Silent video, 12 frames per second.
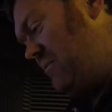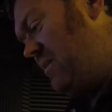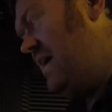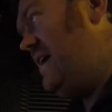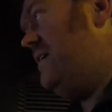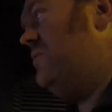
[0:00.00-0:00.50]

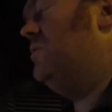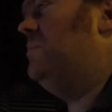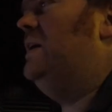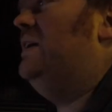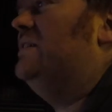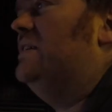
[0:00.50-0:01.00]
grenade it all to
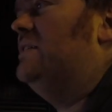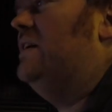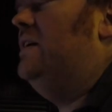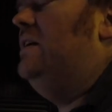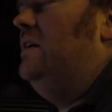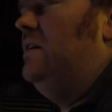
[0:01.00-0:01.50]
pieces.
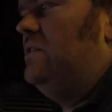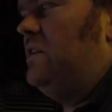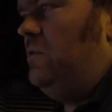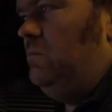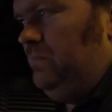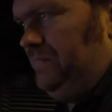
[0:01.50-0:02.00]
So